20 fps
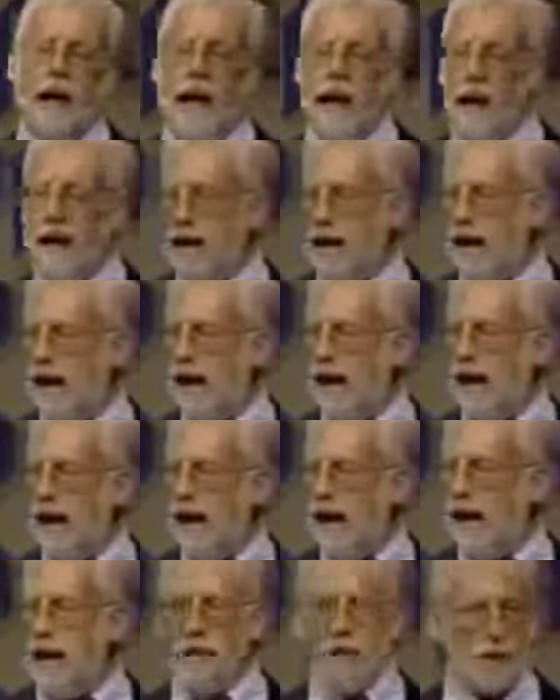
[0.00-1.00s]
and
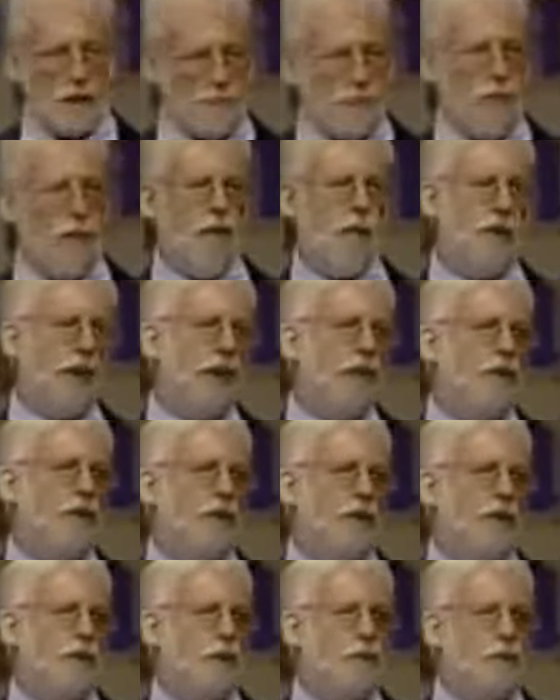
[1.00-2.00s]
uh, supposedly
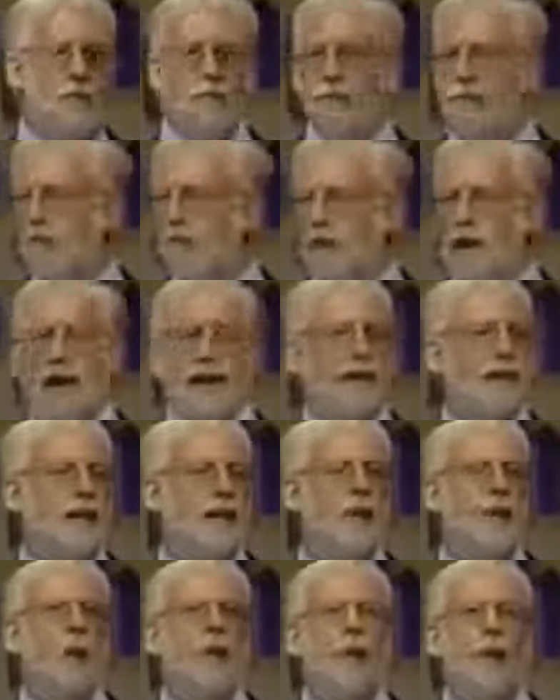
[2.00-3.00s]
was a, like the
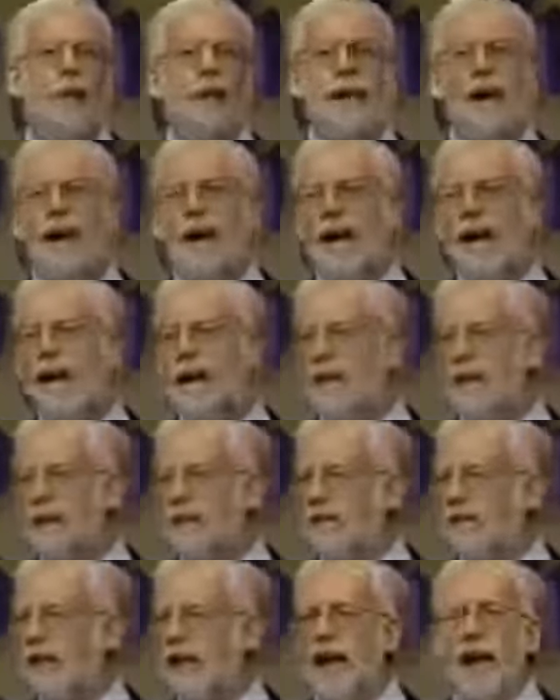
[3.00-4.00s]
golden
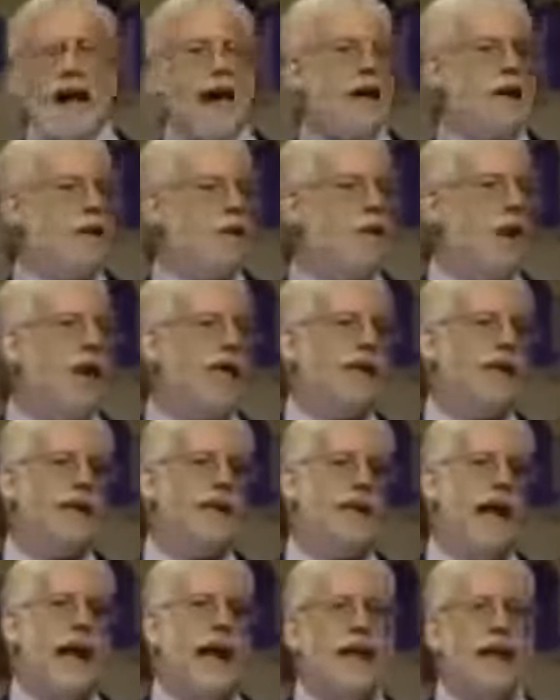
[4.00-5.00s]
age. I mean, it had great
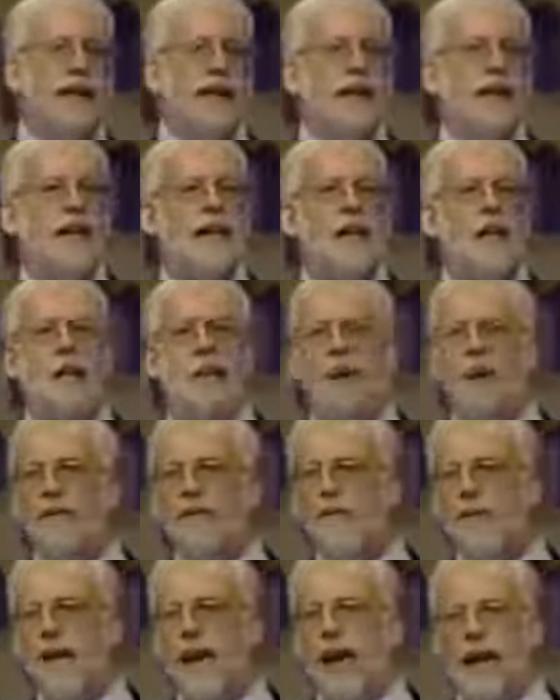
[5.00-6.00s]
science, it had
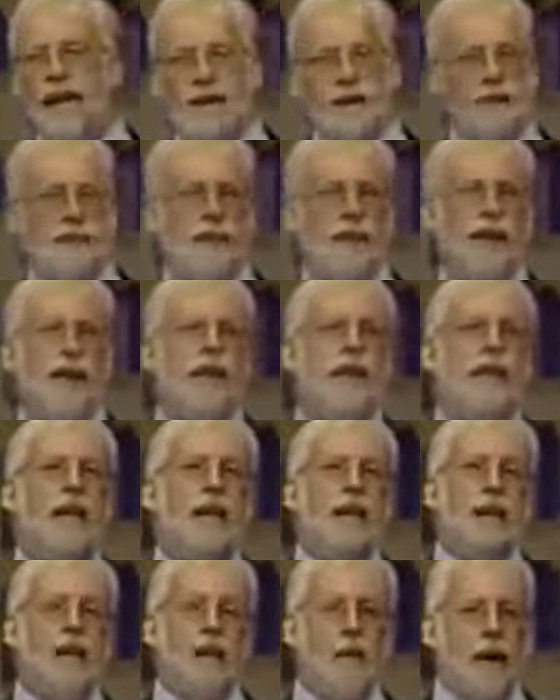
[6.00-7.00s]
great philosophy,
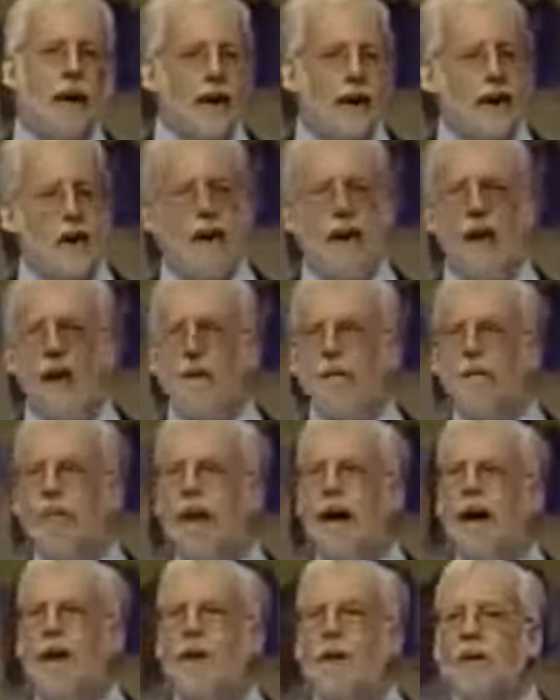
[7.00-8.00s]
great occult
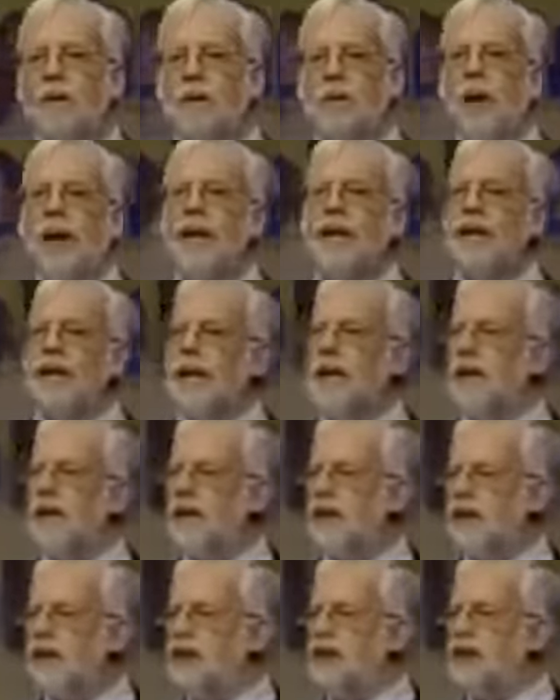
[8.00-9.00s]
powers, great
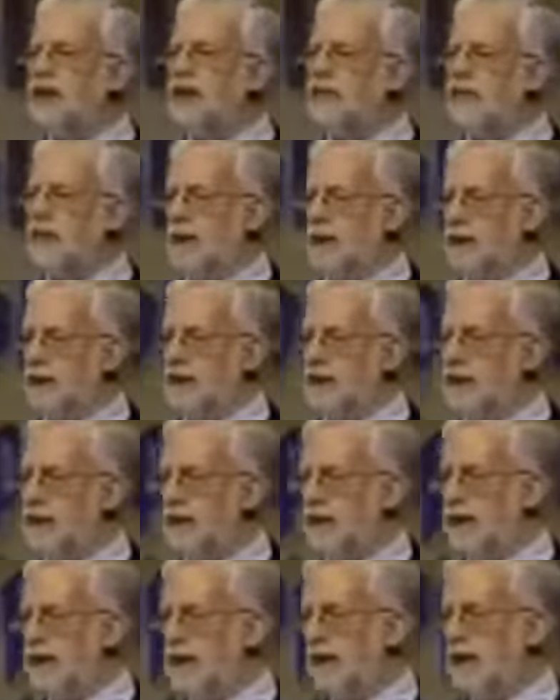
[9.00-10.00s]
technical
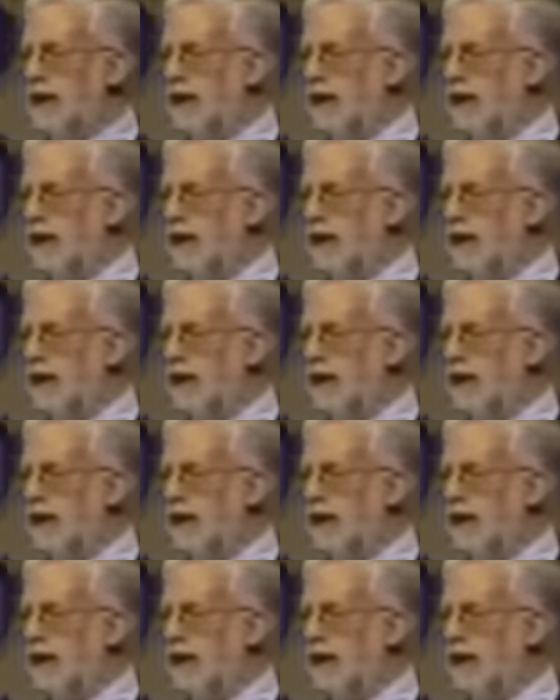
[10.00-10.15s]
achievements.